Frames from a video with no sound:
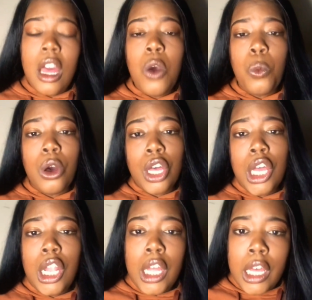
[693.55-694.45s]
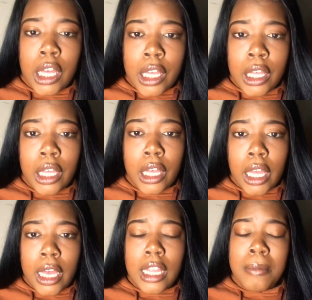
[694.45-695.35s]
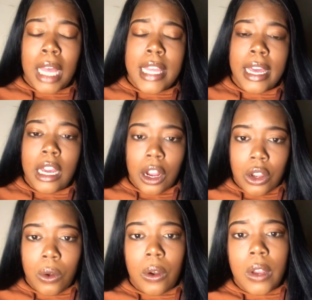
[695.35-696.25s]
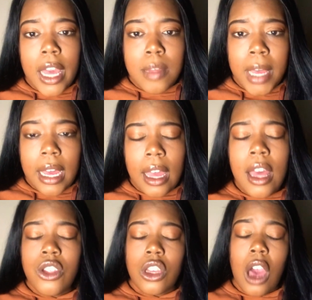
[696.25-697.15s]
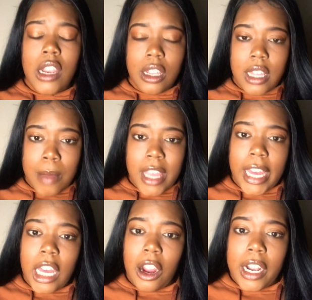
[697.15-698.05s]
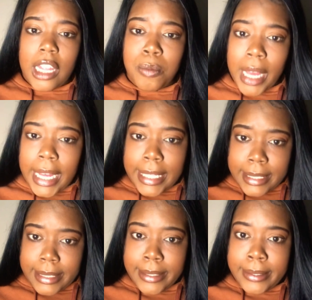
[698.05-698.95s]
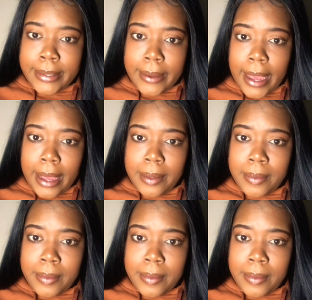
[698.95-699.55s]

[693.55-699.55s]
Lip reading: Well, good luck, okay? Because I'm not taking care of no grown ass man. So y'all need to stop taking care of these men, okay?